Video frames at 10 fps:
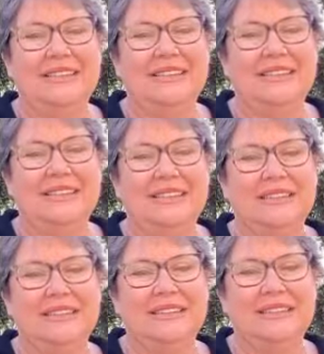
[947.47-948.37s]

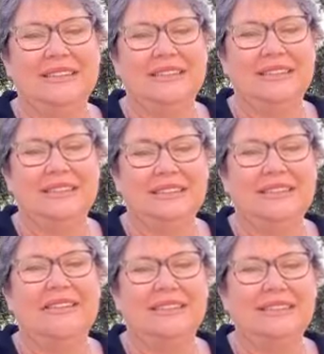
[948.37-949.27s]

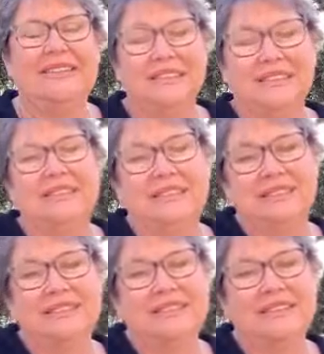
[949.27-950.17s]

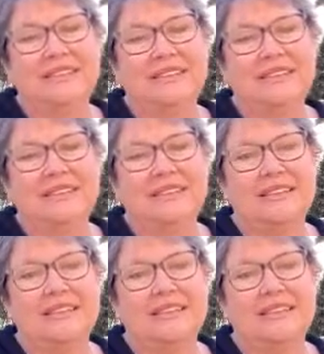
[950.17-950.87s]
No words are spoken by the person on screen.